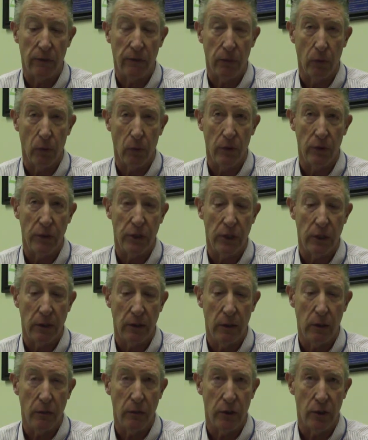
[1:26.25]
floors so you
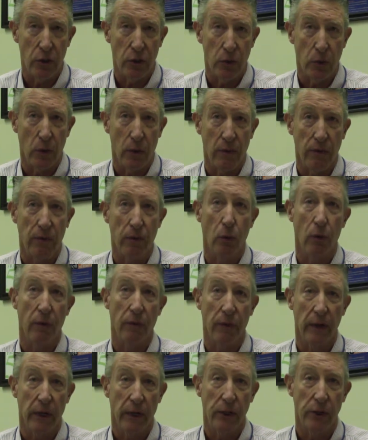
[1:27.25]
don't destroy the floor
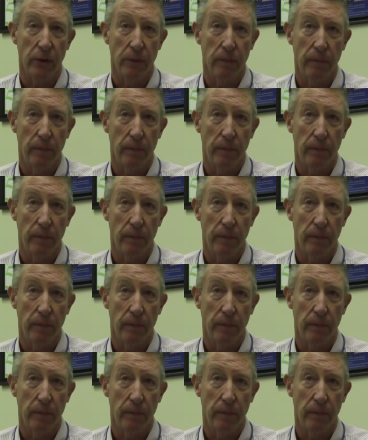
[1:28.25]
finish.